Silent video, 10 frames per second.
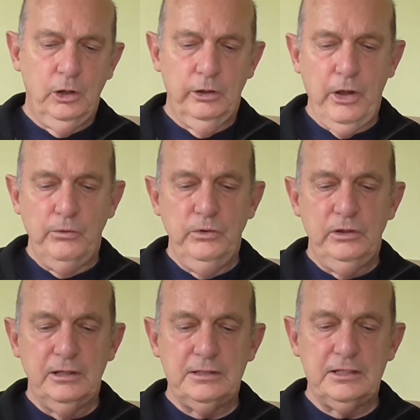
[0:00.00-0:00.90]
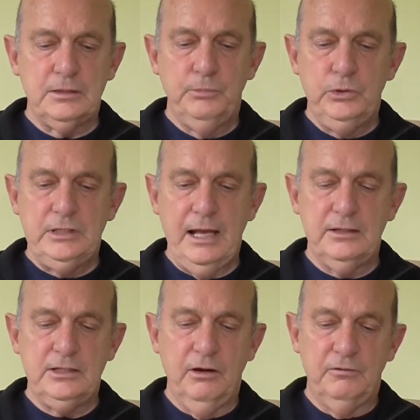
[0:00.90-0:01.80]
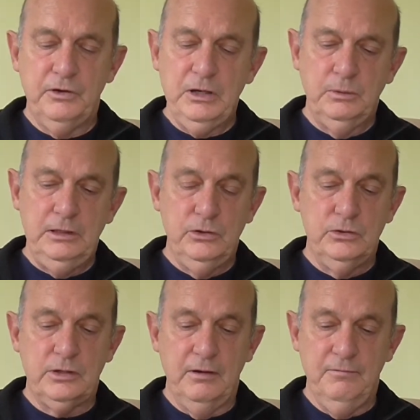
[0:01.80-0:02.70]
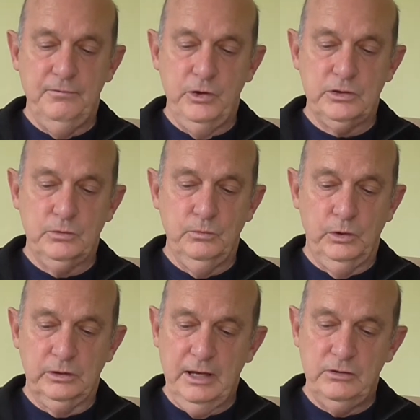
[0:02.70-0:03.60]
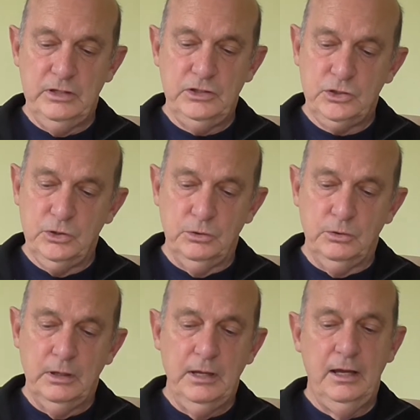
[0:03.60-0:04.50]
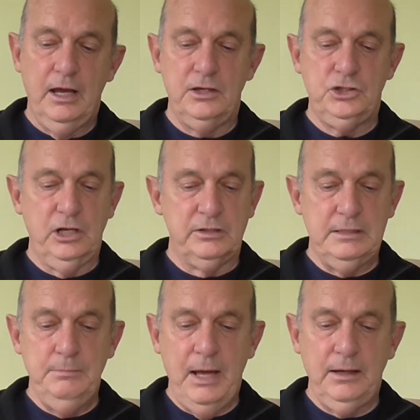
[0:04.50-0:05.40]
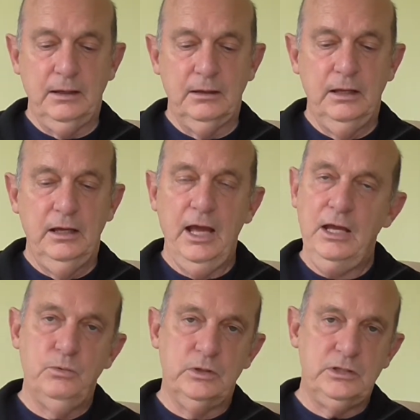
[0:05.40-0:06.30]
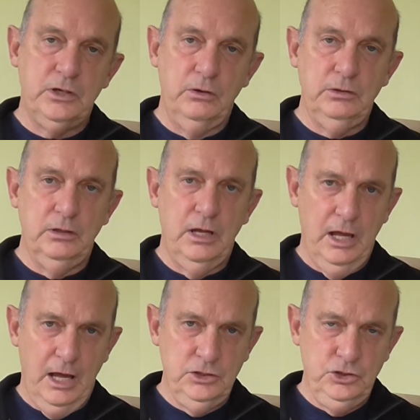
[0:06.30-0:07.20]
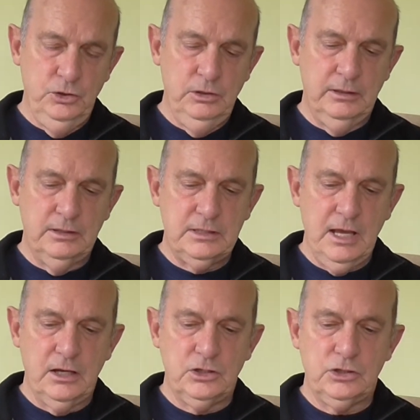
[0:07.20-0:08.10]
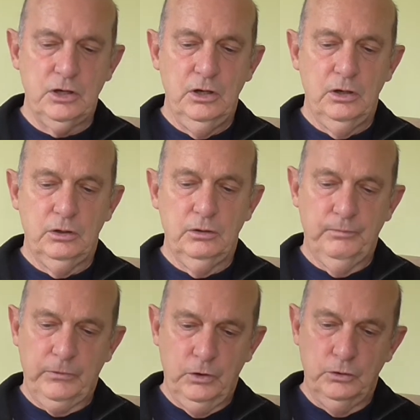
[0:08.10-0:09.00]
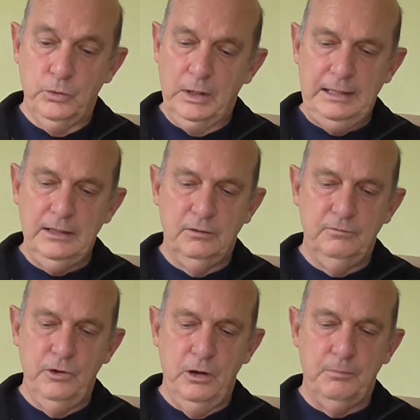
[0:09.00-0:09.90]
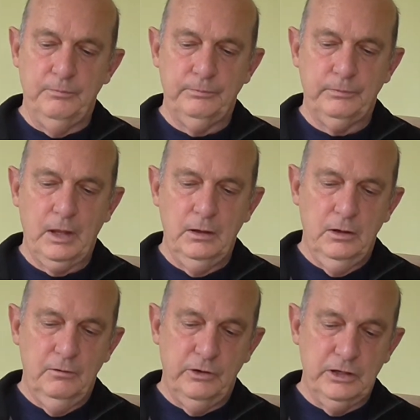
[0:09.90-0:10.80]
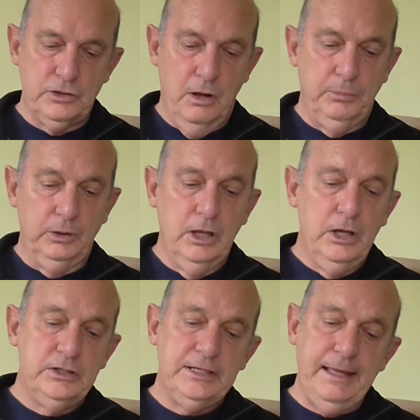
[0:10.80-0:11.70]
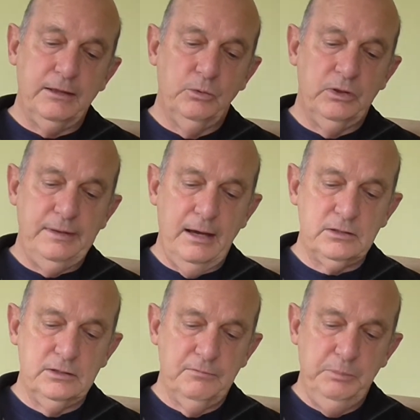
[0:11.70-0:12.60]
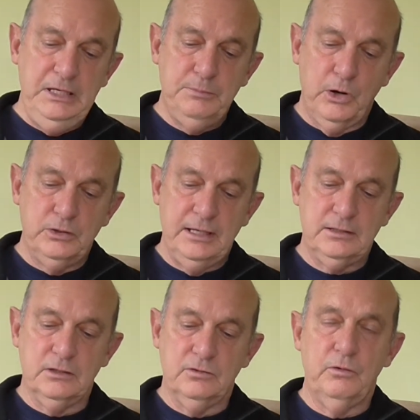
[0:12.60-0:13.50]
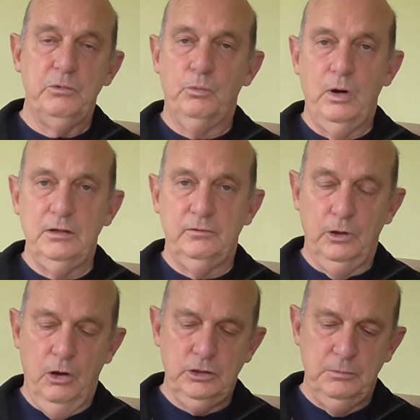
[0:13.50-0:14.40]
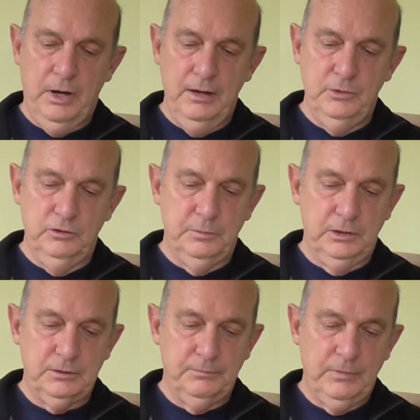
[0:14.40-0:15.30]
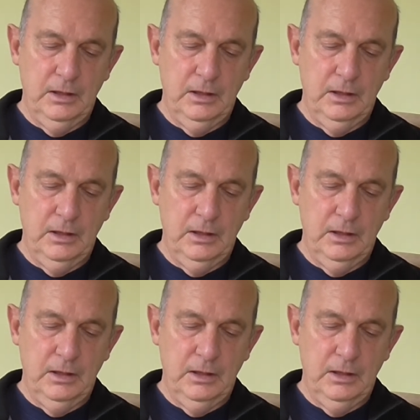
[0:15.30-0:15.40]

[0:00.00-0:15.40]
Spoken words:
Although ruthlessness and brutality are frequently used in First World countries too, as Chelsea Manning, Edward Snowden and Julian Assange could quickly confirm. For example, together with thousands of peace protesters from the wonderful Occupy movement.